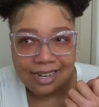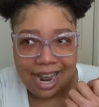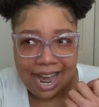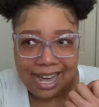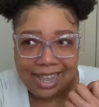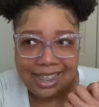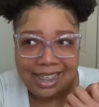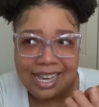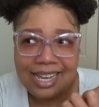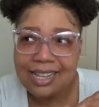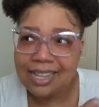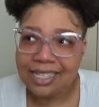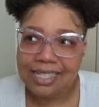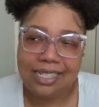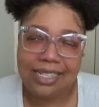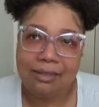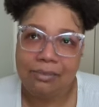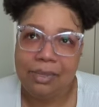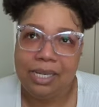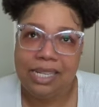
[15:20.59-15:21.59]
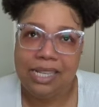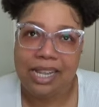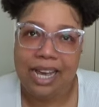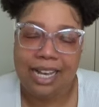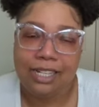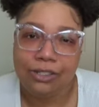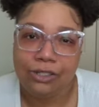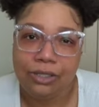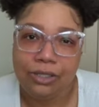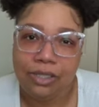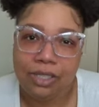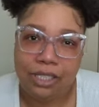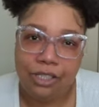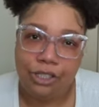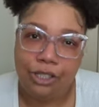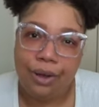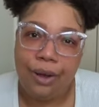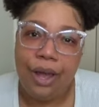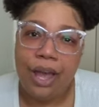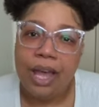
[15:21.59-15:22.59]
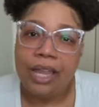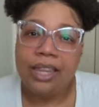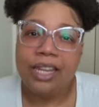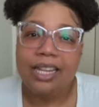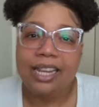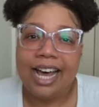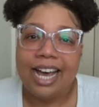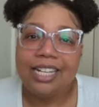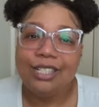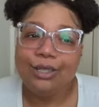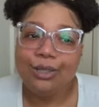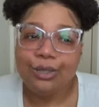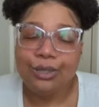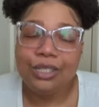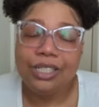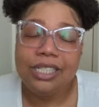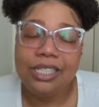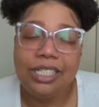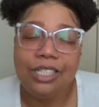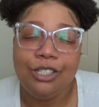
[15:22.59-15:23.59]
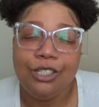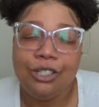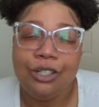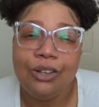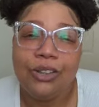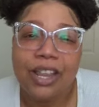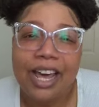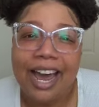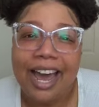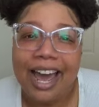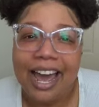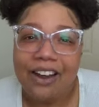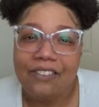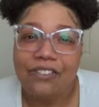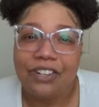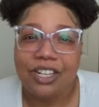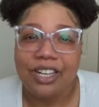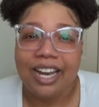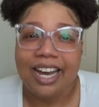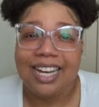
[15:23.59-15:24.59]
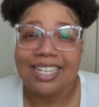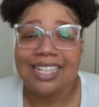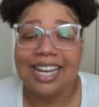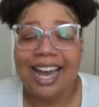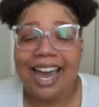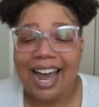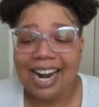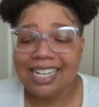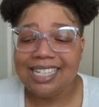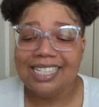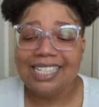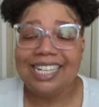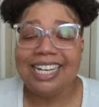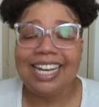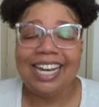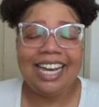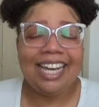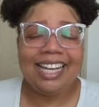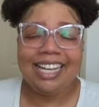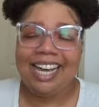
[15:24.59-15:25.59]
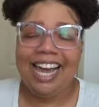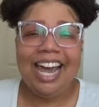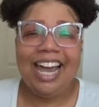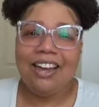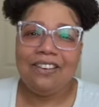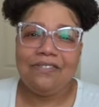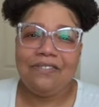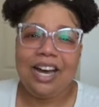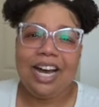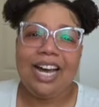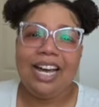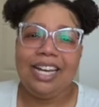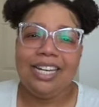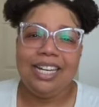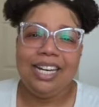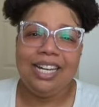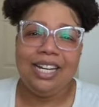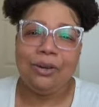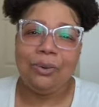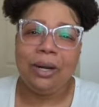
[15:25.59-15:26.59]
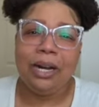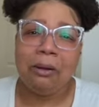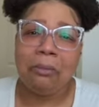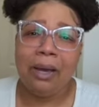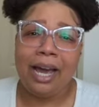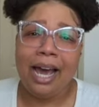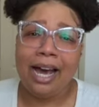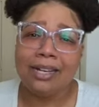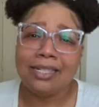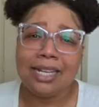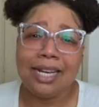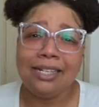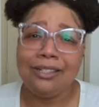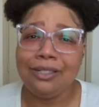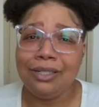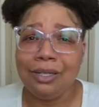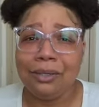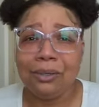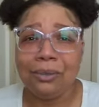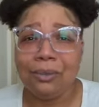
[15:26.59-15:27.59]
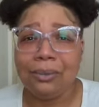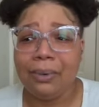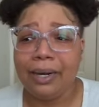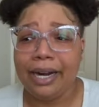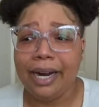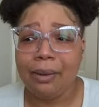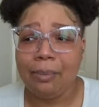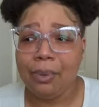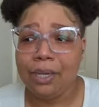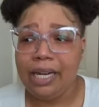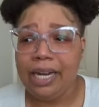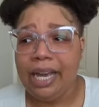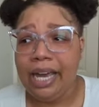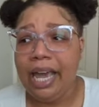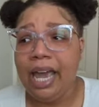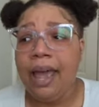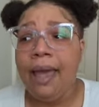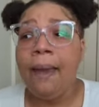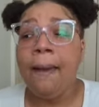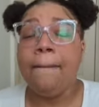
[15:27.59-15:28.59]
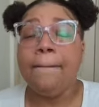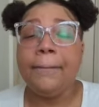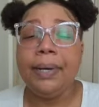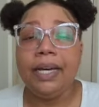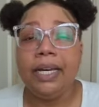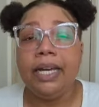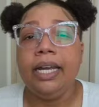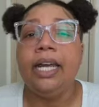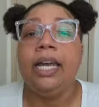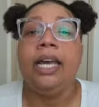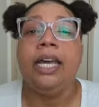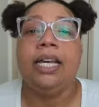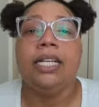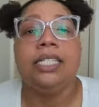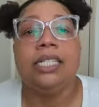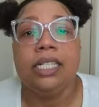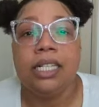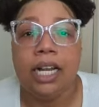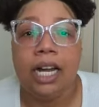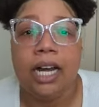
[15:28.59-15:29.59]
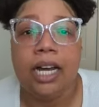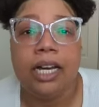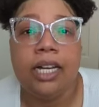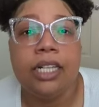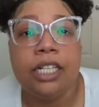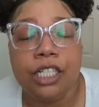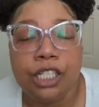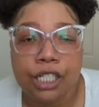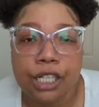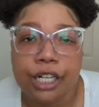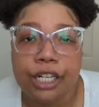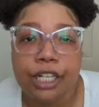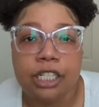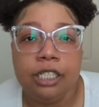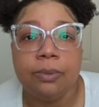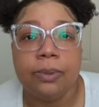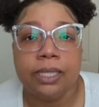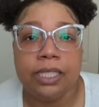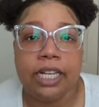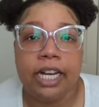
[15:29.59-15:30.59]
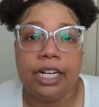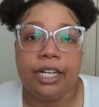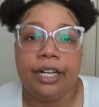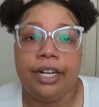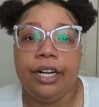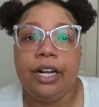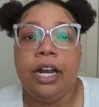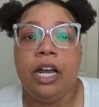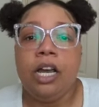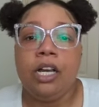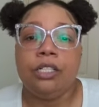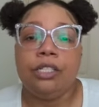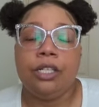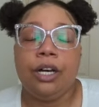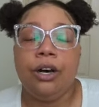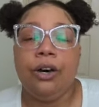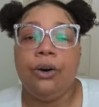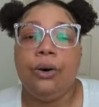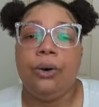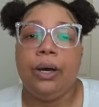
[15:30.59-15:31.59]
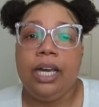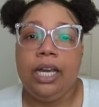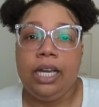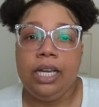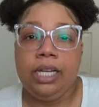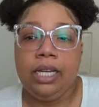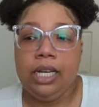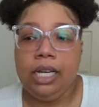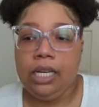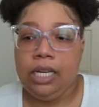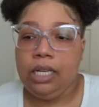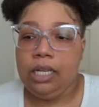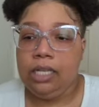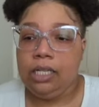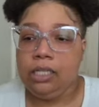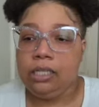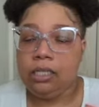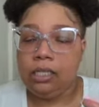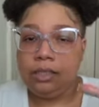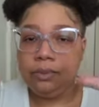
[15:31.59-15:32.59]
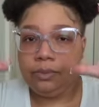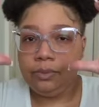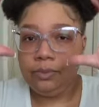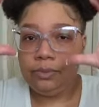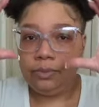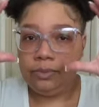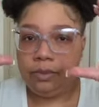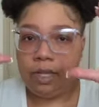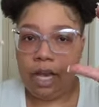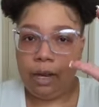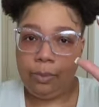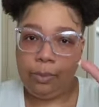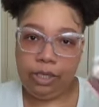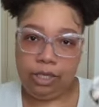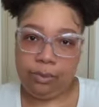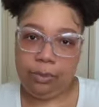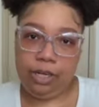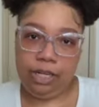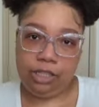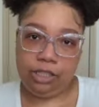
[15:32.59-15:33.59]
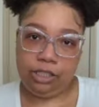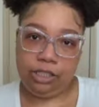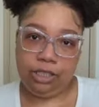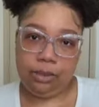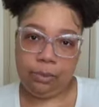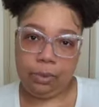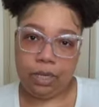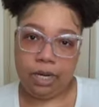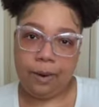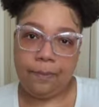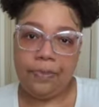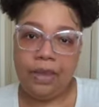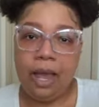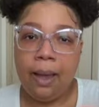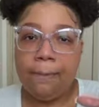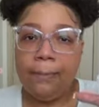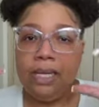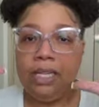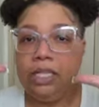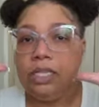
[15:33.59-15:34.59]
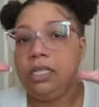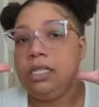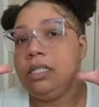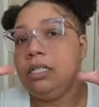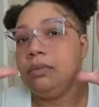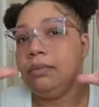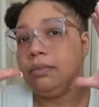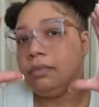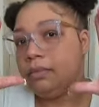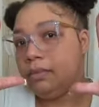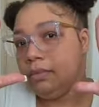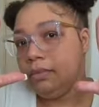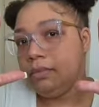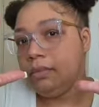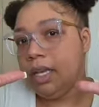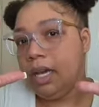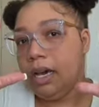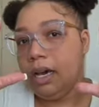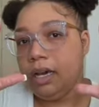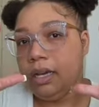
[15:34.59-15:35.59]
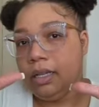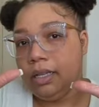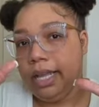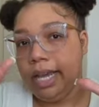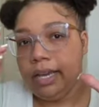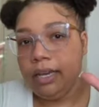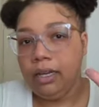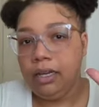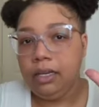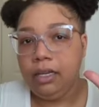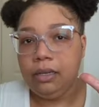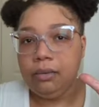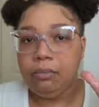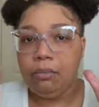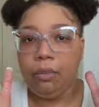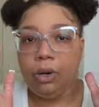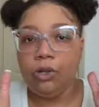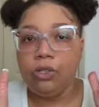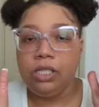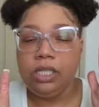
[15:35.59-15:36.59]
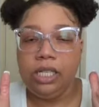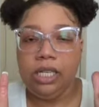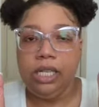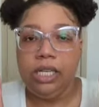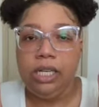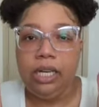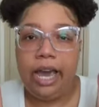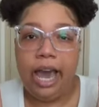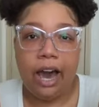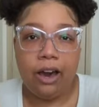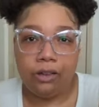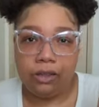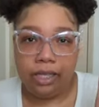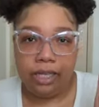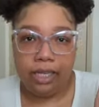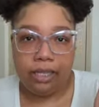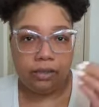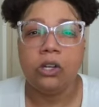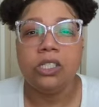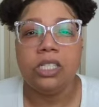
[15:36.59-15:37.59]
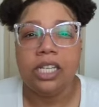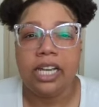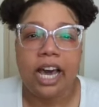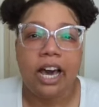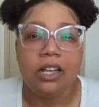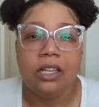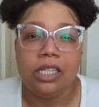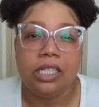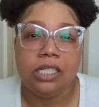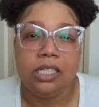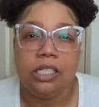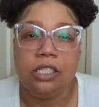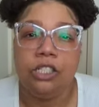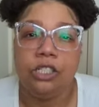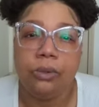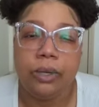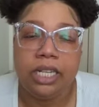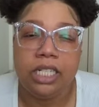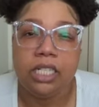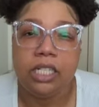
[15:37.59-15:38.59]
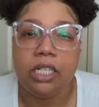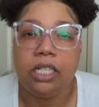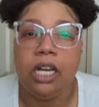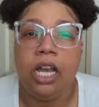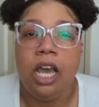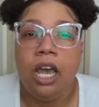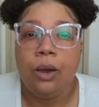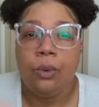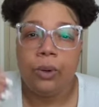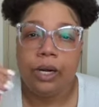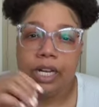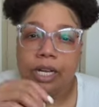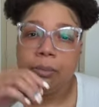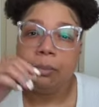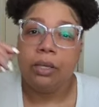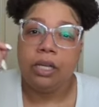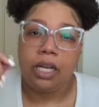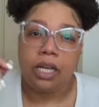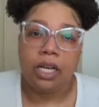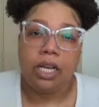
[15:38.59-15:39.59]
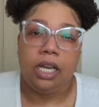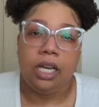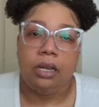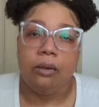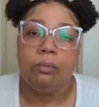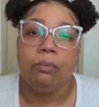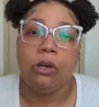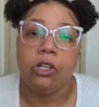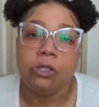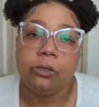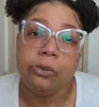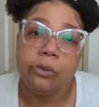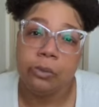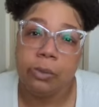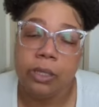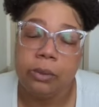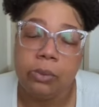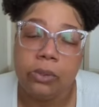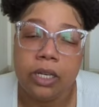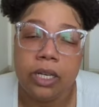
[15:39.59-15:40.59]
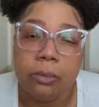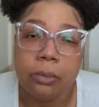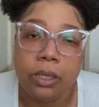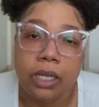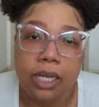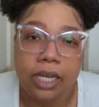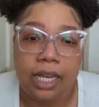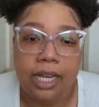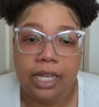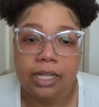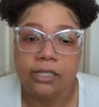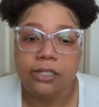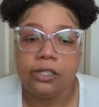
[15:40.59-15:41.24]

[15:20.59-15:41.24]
I think this is gonna be the last cruise essential. The last cruise essential that I have for you guys, I actually can't find anywhere in my house. I don't know where I put it, but it's a non-surge protector. So it is, I'll put a picture up here, but it's like a multi-outlet situation where you can plug in, multiple people can plug in.